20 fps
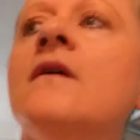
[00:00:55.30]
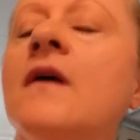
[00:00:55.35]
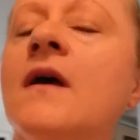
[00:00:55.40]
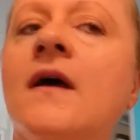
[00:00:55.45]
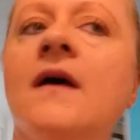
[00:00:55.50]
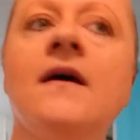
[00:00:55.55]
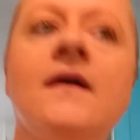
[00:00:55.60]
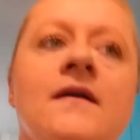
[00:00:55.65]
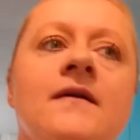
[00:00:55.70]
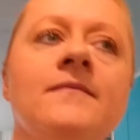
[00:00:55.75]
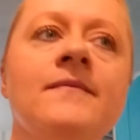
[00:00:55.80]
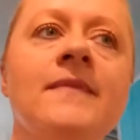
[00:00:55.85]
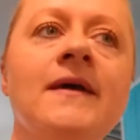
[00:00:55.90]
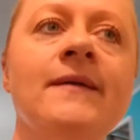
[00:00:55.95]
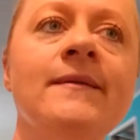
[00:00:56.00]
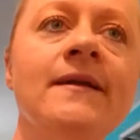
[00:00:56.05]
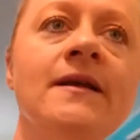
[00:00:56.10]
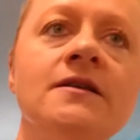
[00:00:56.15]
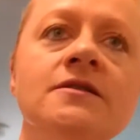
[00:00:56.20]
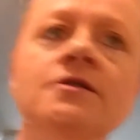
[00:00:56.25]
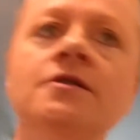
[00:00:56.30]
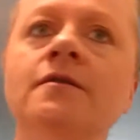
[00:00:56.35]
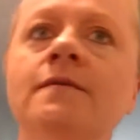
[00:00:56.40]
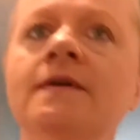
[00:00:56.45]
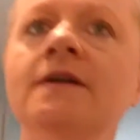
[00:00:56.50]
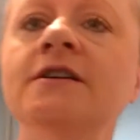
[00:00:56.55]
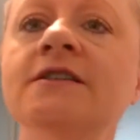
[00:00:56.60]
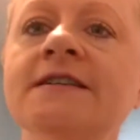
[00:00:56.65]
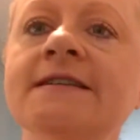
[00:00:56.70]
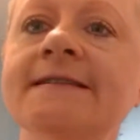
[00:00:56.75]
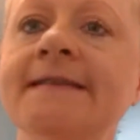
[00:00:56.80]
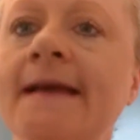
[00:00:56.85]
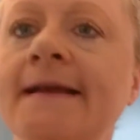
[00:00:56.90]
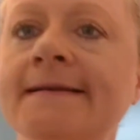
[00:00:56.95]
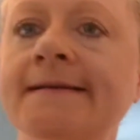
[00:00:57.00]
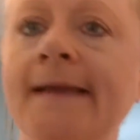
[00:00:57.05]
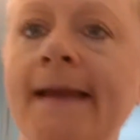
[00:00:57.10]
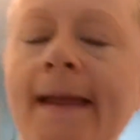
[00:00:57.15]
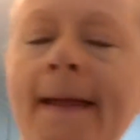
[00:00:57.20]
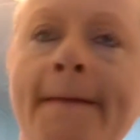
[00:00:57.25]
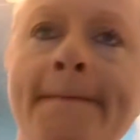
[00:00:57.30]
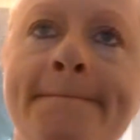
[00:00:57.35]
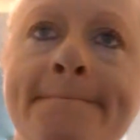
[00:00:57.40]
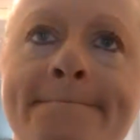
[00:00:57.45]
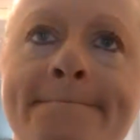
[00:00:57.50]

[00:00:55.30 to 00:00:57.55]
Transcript: Um, I'm not sure where she's at today.